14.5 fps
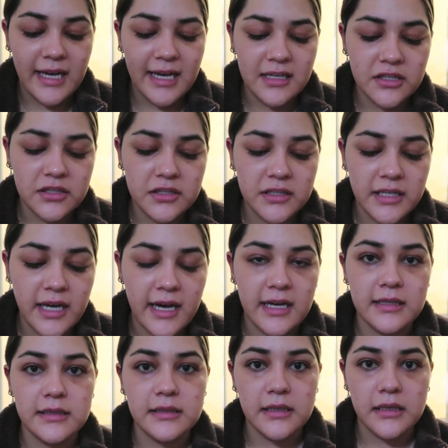I actually
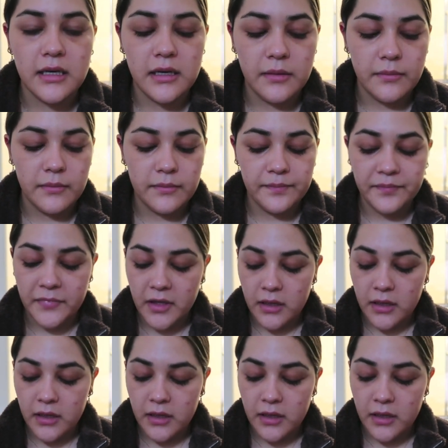asked um,